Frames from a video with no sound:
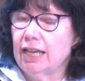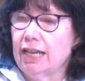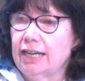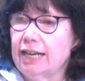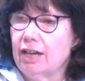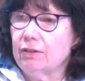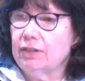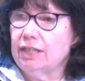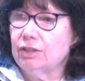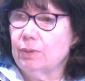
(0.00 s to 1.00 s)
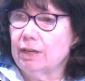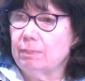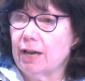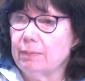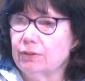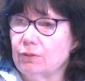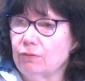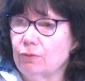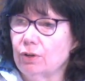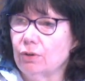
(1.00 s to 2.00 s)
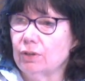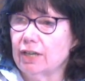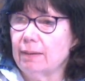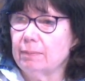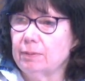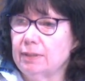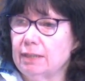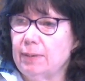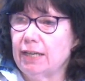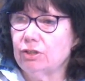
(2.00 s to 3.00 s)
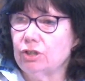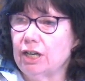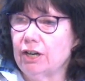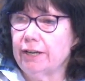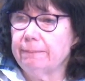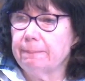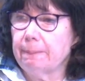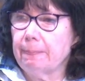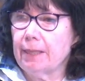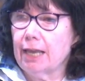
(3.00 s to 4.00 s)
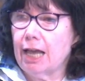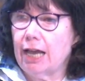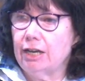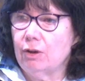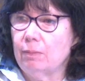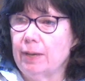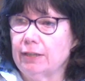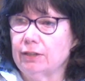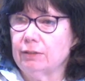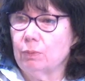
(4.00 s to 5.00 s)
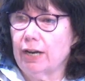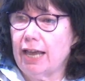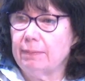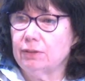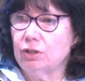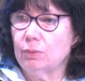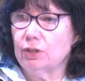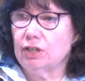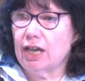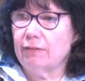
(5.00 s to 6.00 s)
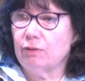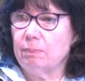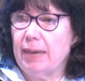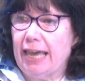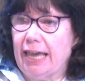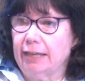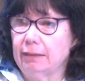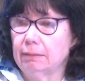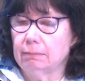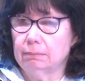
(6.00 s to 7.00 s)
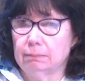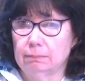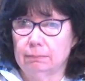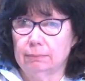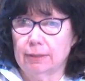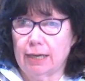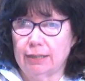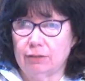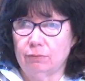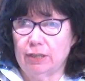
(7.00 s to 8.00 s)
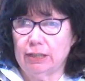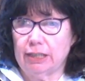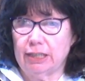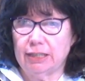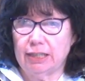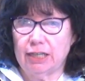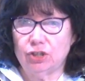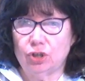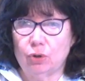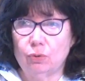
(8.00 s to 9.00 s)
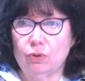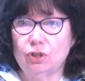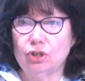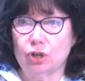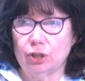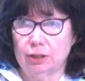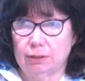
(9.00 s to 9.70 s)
Now, this week at Bible school, a four year old came up to me and said, Pastor Teri, I know about what happens to you when you die if you're bad. I said, Really? He said, Yes, you go through the dirt